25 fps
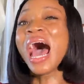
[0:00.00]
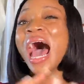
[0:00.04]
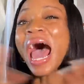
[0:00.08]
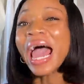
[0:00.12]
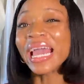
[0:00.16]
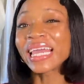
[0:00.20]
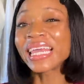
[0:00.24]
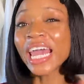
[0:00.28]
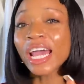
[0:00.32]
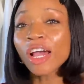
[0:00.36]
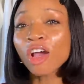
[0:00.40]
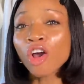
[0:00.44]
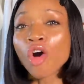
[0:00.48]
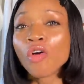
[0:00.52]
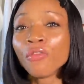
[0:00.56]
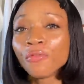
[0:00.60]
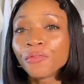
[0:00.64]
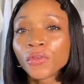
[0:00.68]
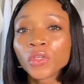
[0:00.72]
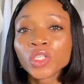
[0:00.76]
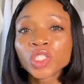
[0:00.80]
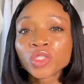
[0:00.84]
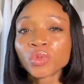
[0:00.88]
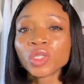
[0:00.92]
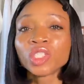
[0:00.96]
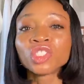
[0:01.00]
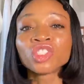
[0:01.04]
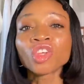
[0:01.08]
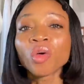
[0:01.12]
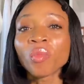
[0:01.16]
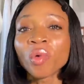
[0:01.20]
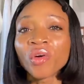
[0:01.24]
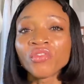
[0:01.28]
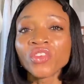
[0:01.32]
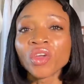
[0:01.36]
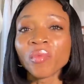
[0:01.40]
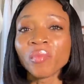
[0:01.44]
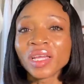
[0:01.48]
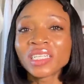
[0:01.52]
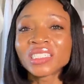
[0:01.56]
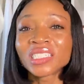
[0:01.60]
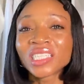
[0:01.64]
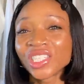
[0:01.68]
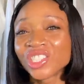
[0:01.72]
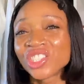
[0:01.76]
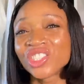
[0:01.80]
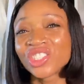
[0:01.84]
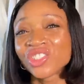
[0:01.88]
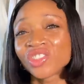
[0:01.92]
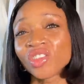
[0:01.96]
I get confused with some of your
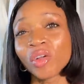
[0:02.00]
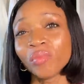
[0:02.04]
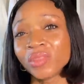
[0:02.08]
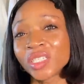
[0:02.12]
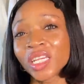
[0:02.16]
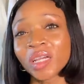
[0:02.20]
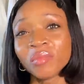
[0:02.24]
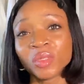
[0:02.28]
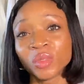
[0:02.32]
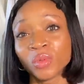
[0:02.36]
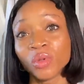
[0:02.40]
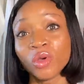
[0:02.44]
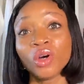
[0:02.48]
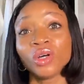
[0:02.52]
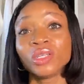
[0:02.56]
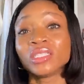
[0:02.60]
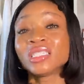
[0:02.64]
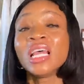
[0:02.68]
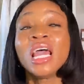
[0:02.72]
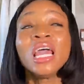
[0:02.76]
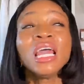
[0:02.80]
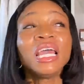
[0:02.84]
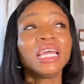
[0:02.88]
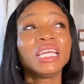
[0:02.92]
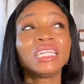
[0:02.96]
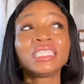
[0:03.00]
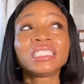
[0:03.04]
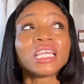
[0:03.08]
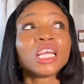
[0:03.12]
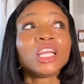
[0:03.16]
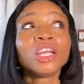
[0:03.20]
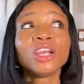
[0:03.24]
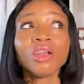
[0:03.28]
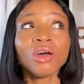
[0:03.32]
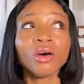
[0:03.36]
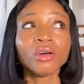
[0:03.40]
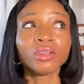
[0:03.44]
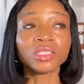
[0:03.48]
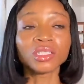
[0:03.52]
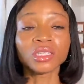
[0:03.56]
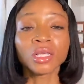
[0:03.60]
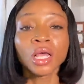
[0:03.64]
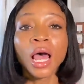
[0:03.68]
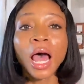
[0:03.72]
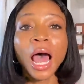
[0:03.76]
messages sometimes because it's a lot.